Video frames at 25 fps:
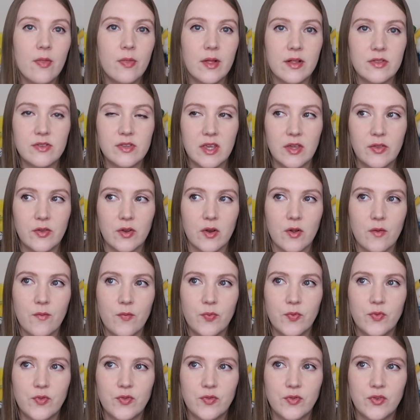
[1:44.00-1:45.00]
that's
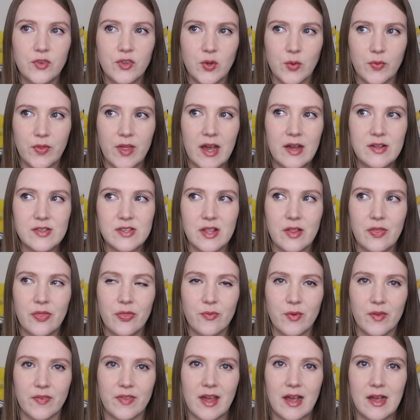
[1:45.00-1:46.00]
either
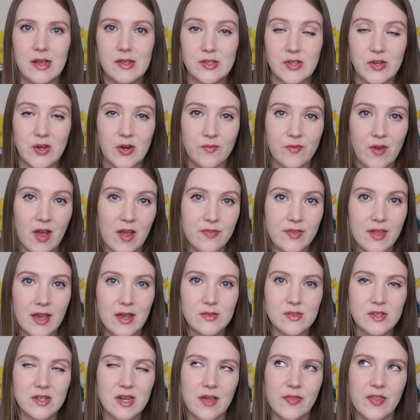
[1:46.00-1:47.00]
2,000, 3,000, or
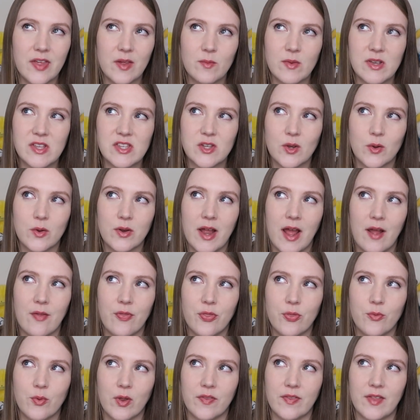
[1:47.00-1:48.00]
5,000. I think my store
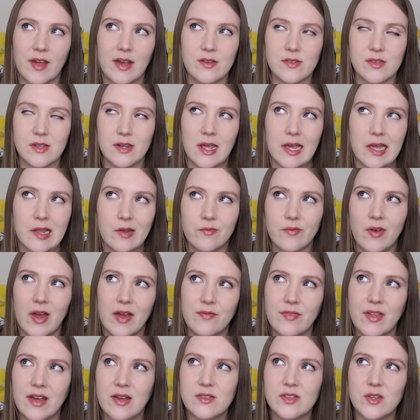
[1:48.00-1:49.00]
had 3,000 and
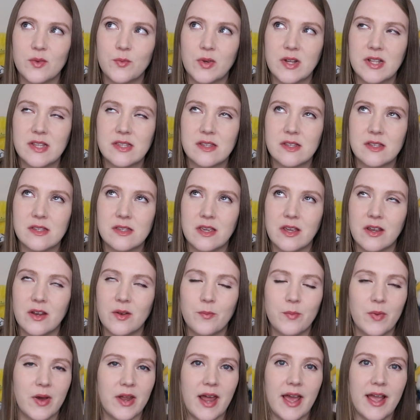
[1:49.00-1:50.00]
5,000 ones this
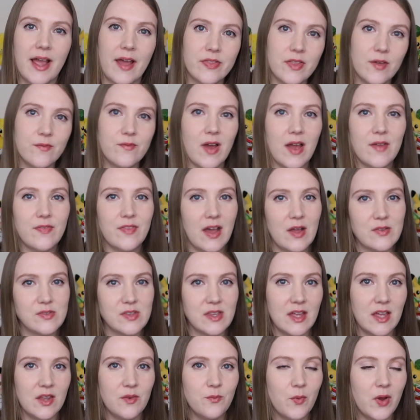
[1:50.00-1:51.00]
year, but I got the
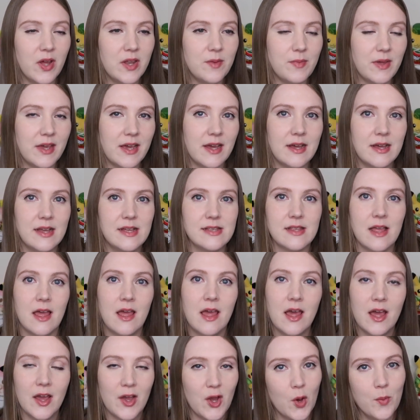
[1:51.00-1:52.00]
5,000 yen one because
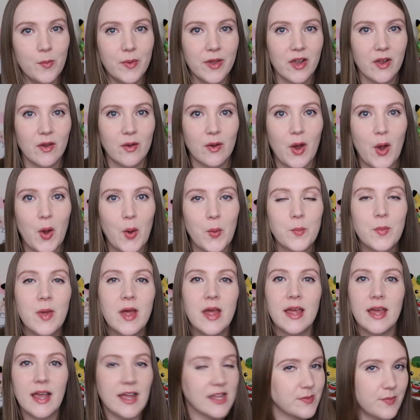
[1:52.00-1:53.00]
go big or go home.
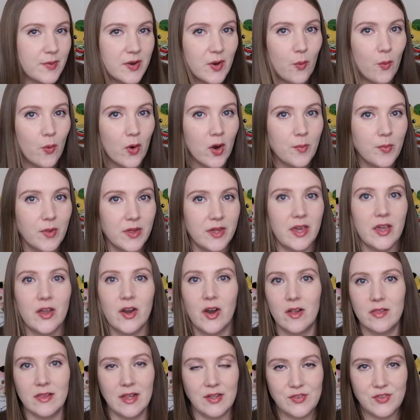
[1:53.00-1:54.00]
It's been a horrible
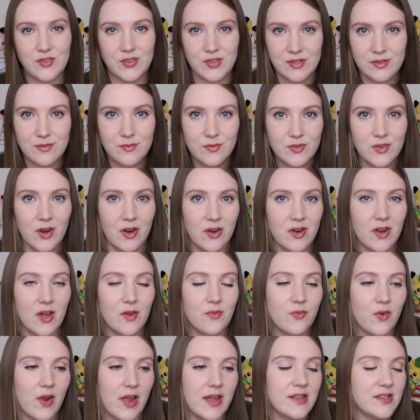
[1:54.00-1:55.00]
year. Let's just start it
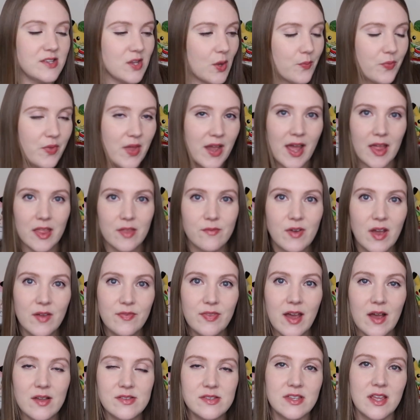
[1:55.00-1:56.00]
off right. So I got the
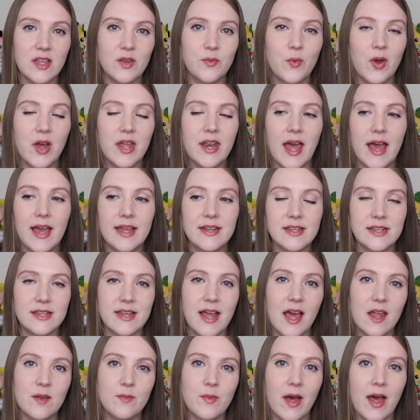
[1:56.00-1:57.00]
5,000 yen one. I did
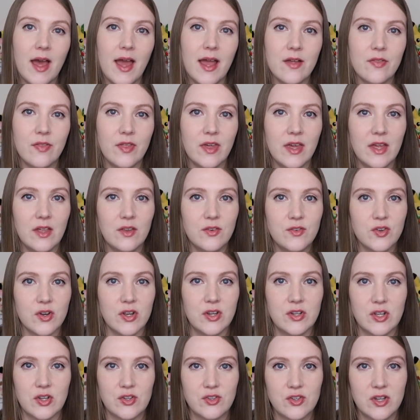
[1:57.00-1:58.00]
not buy the
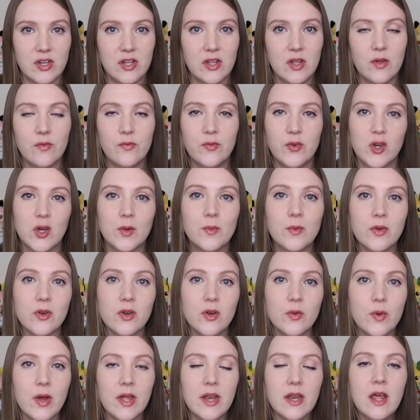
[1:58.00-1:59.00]
traditional
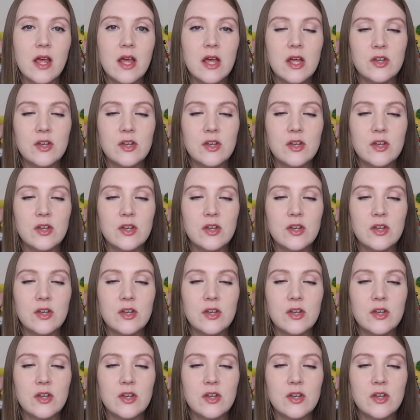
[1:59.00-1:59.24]
Fukubukuro one